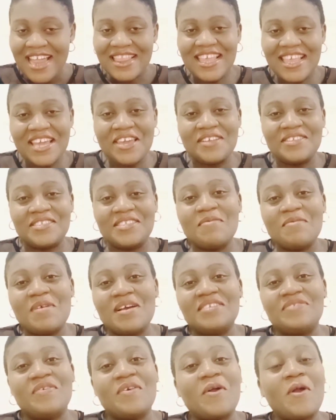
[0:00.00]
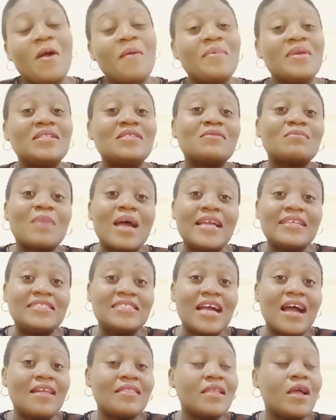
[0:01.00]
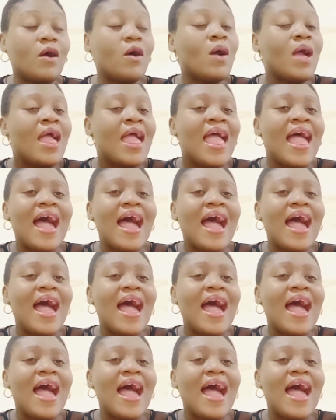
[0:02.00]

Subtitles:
Thank you so much for coming to my channel.